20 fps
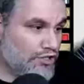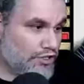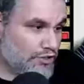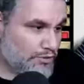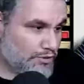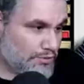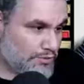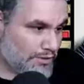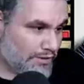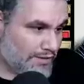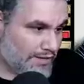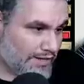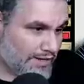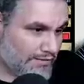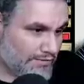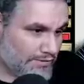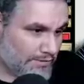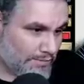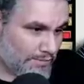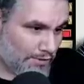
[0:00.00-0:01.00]
To which you already
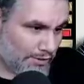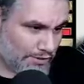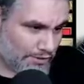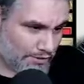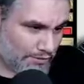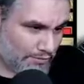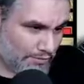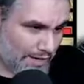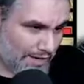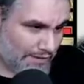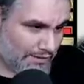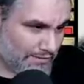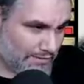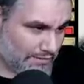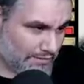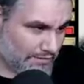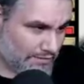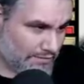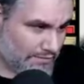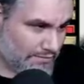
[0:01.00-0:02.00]
have Dreadbore. Also,
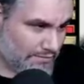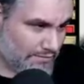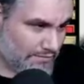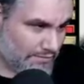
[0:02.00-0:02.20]
Rakdos's